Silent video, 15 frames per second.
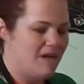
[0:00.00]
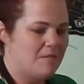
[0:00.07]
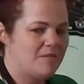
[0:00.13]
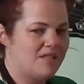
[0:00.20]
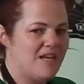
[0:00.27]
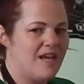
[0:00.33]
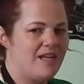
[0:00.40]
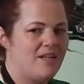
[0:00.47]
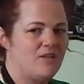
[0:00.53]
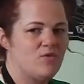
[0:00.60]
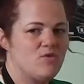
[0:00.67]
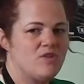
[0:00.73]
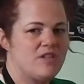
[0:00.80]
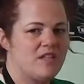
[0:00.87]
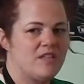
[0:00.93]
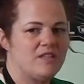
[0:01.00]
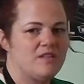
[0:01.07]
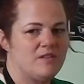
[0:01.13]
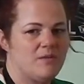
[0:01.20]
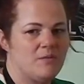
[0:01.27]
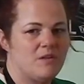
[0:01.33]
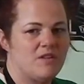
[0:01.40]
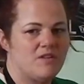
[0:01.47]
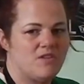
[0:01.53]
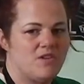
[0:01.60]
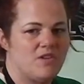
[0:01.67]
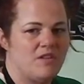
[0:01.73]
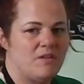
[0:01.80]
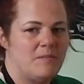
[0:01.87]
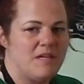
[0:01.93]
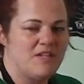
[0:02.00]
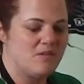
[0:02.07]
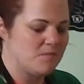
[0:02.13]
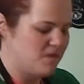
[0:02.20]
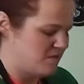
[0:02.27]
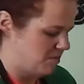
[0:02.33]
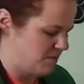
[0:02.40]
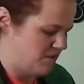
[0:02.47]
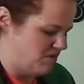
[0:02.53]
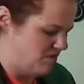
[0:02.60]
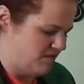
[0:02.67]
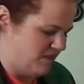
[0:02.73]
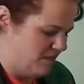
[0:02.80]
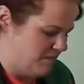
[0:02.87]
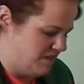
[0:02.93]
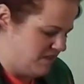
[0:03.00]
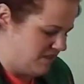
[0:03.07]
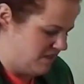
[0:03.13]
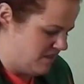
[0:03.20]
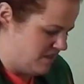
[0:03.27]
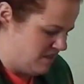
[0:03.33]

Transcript: Slightly under with chocolate measurement, but it doesn't really matter.